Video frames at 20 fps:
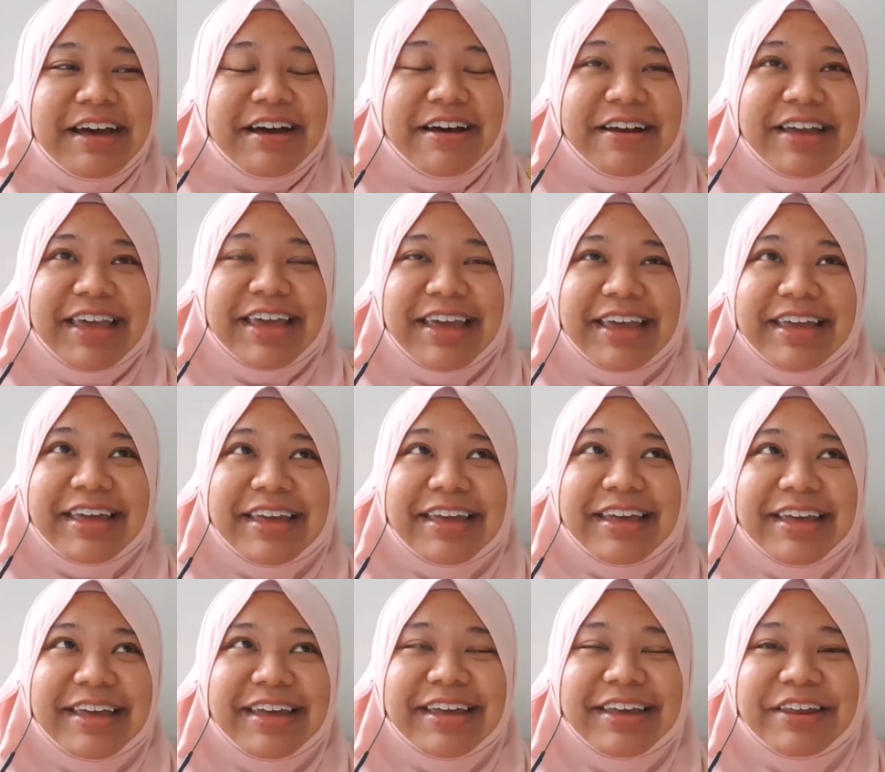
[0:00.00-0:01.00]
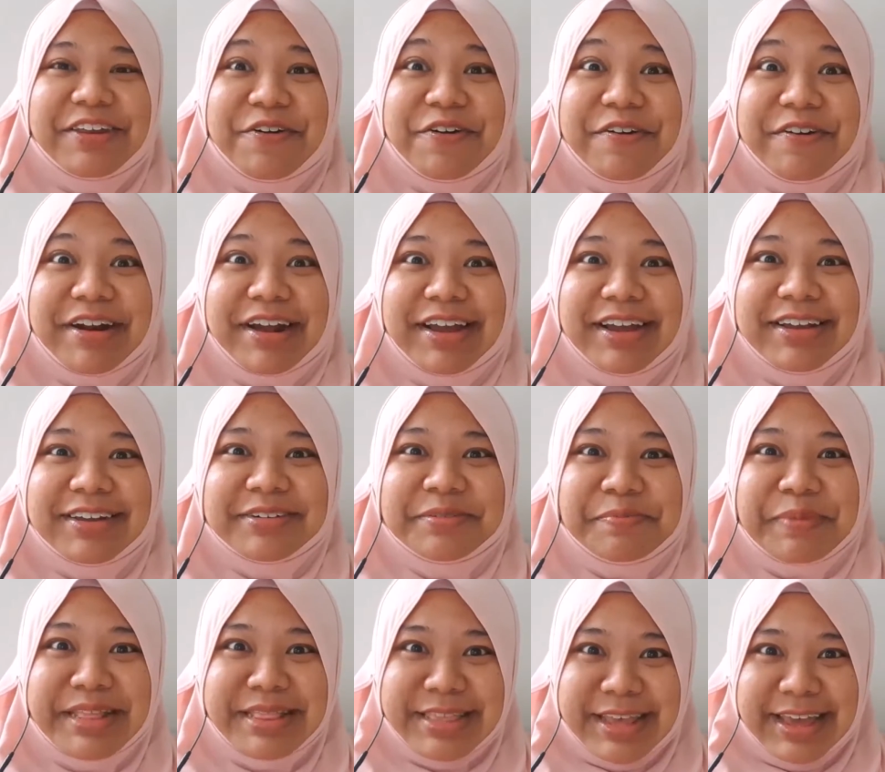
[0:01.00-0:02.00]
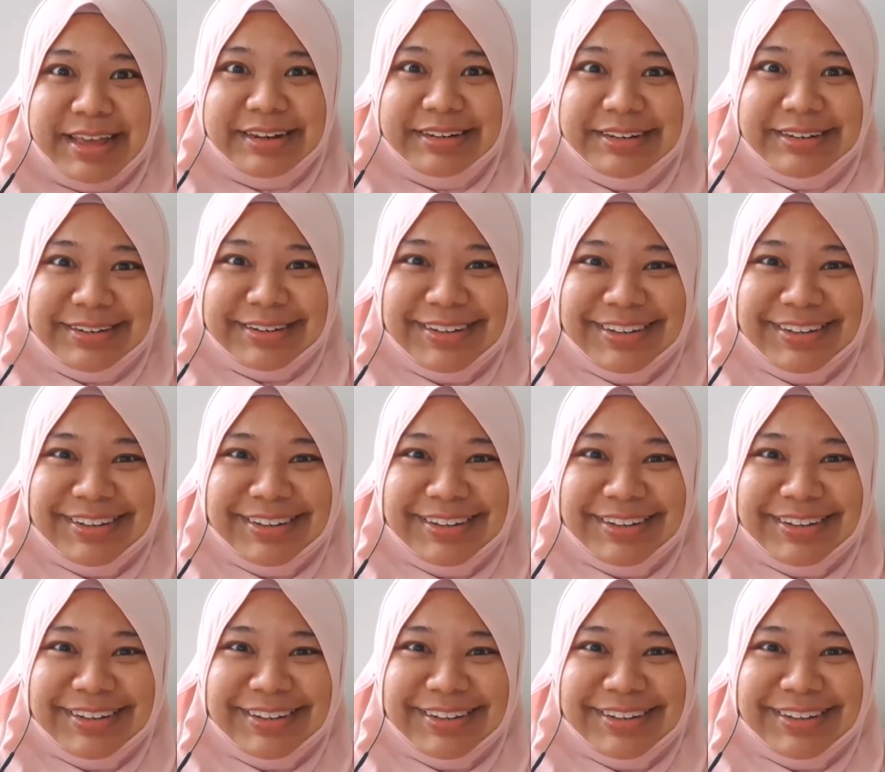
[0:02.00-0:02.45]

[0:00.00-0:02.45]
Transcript: Okay, don't cry. Maintain.